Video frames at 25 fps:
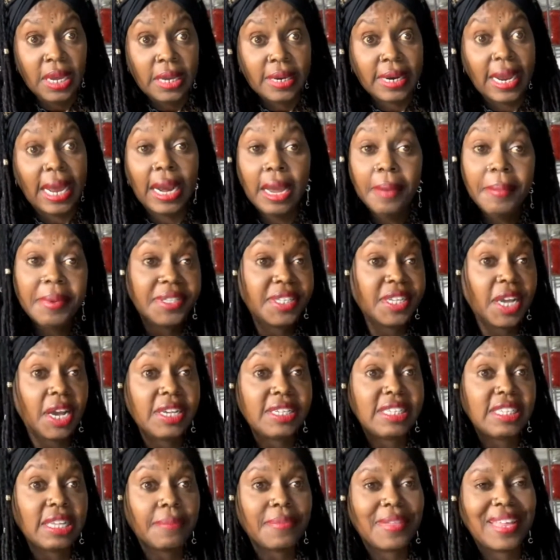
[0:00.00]
Now, let me tell
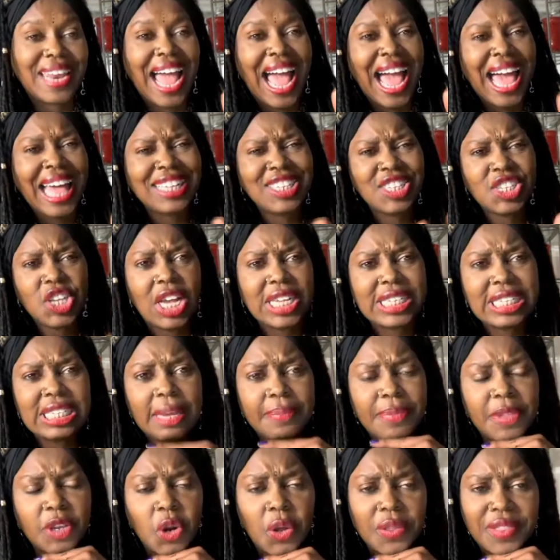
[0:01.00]
you something. I saw
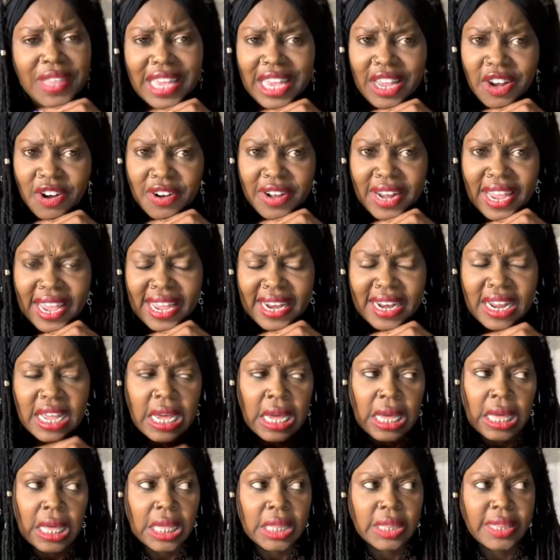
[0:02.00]
something on the internet
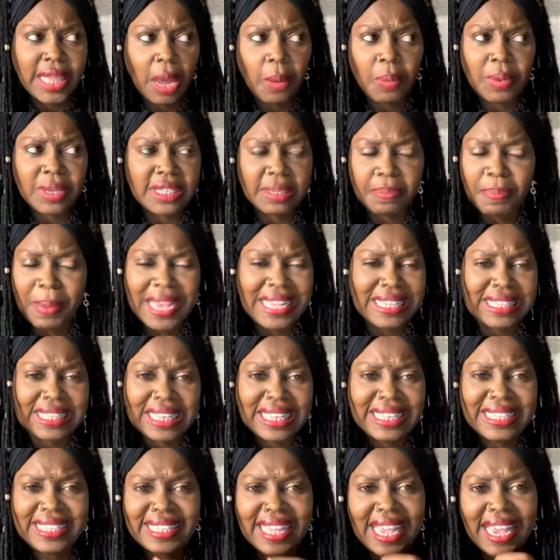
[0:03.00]
that was
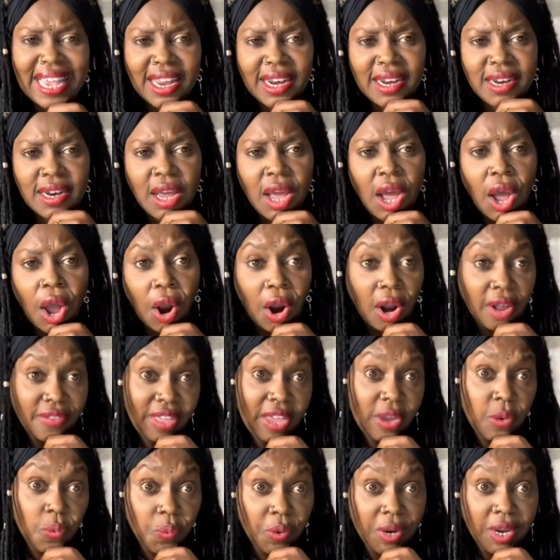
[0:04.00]
basically saying, are
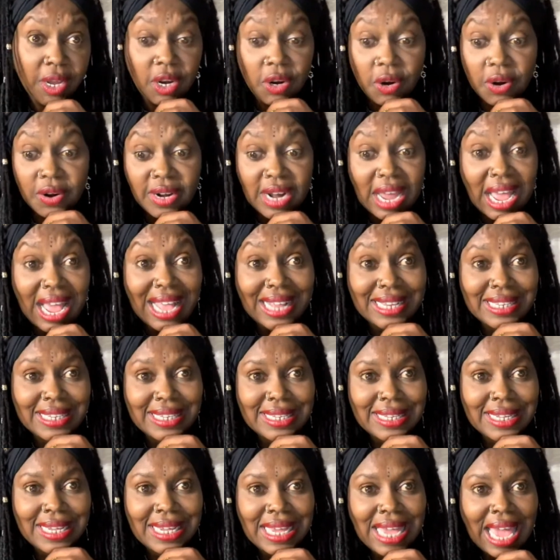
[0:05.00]
they real or not?
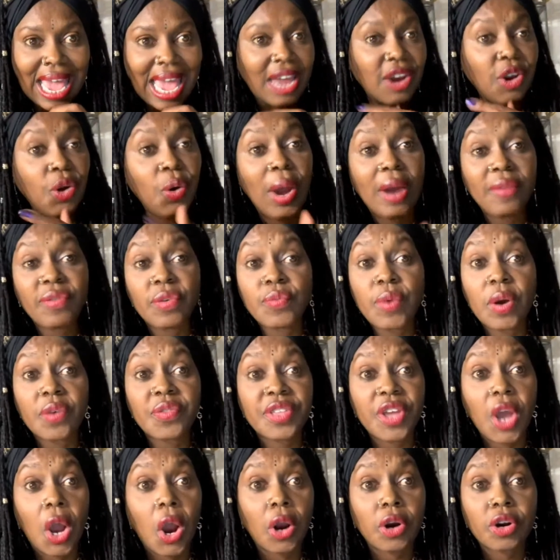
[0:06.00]
And whoever wrote
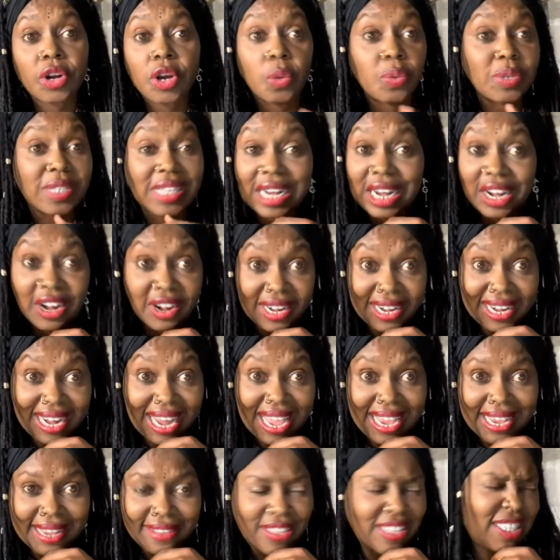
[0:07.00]
the article was clearly
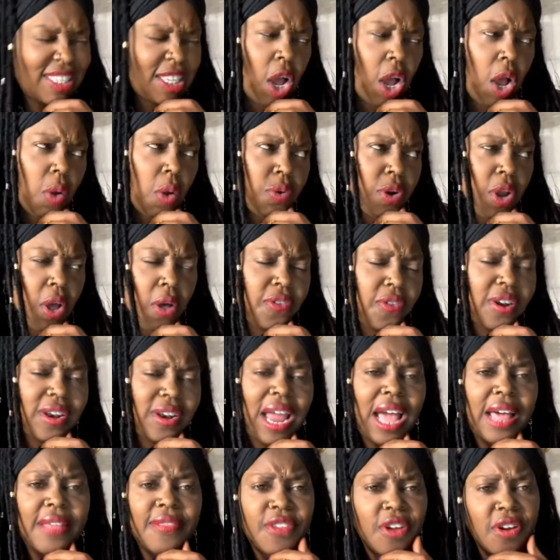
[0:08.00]
lying. They said, oh, no, they're
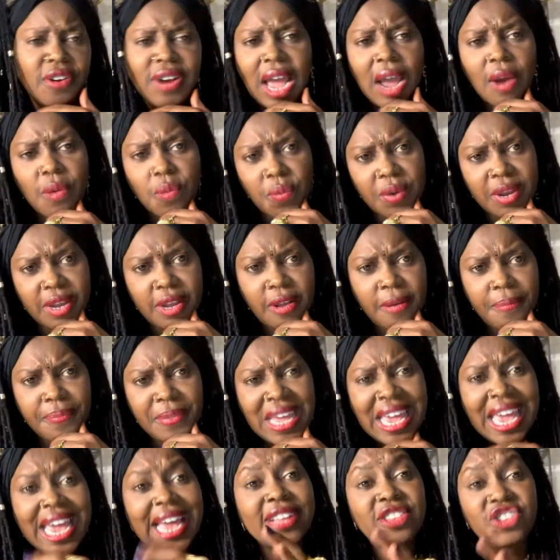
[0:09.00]
not. They're not real.
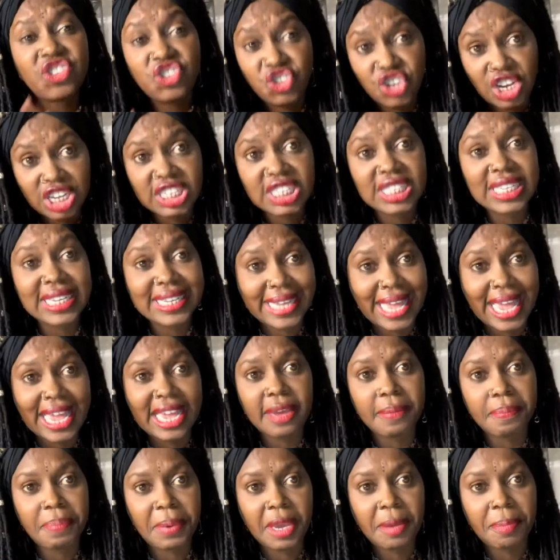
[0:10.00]
It's just a
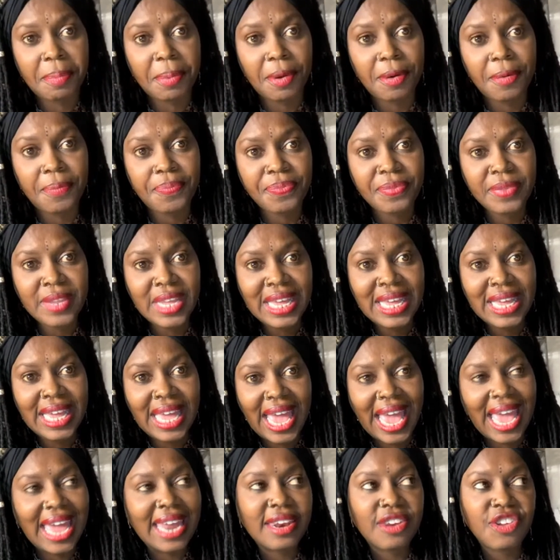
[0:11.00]
game, people.
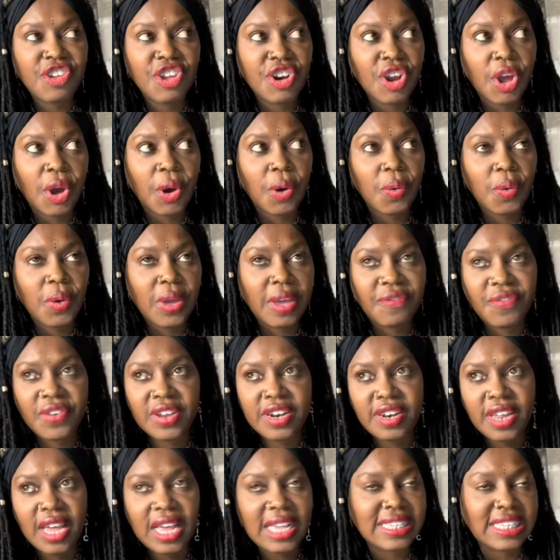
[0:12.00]
And, you know, if
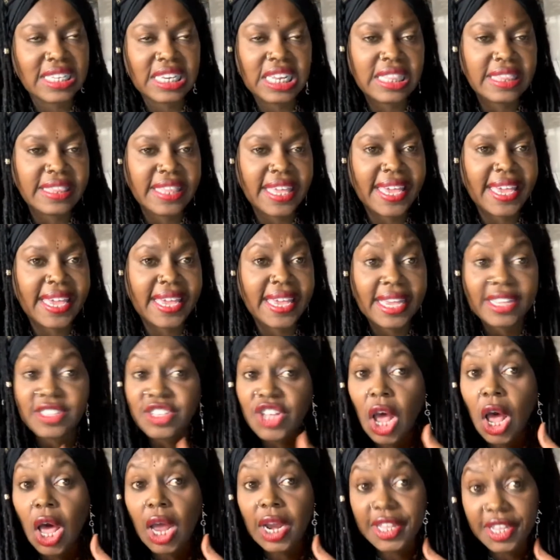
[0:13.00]
it does anything,
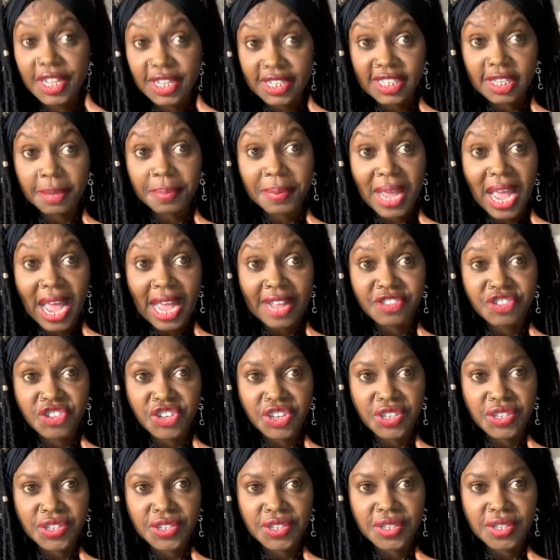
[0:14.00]
it's all of your
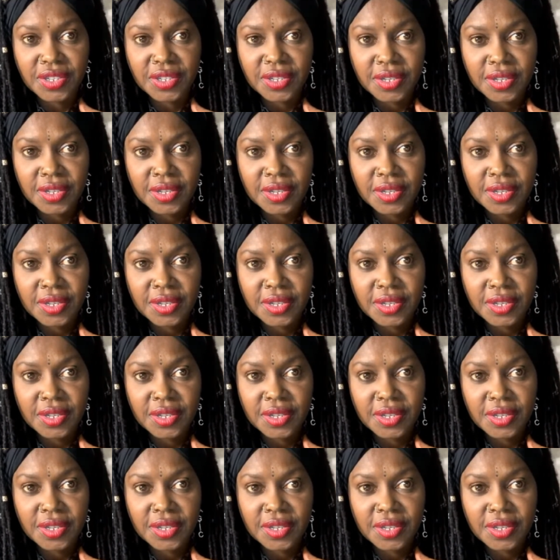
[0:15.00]
subconscious.